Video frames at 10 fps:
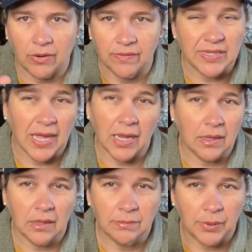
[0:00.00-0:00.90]
if it's
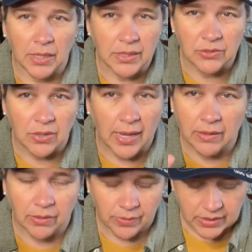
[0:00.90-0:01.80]
nylon, polyester. I don't
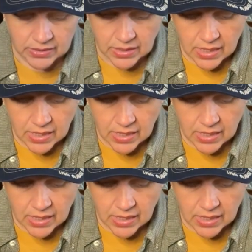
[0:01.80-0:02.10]
know what it is.